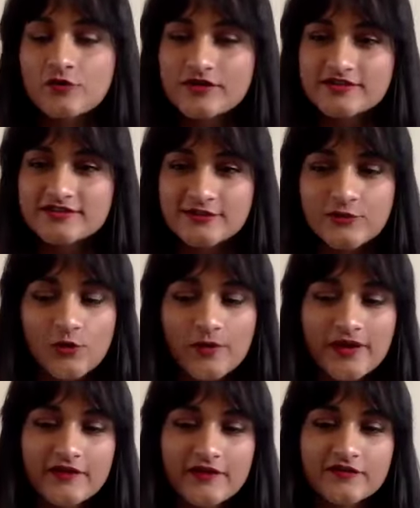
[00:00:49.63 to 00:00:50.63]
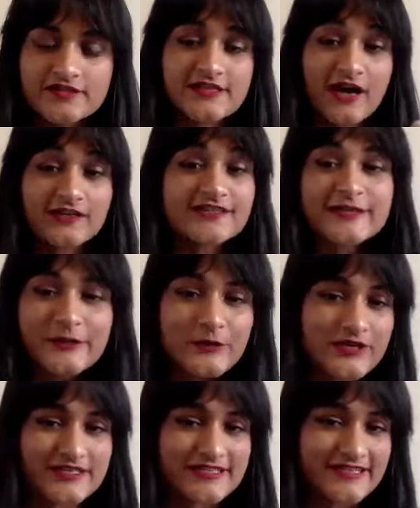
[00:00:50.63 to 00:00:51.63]
4 years ago when I first started
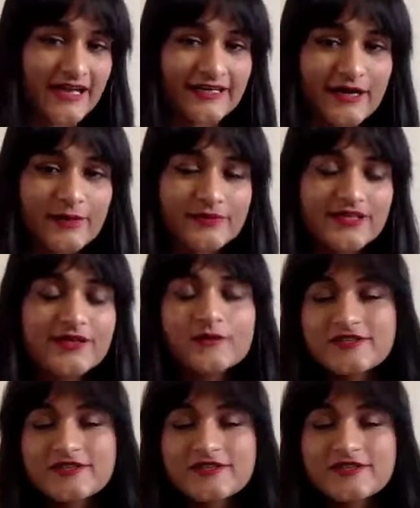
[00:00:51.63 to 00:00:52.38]
Curious Cat Company,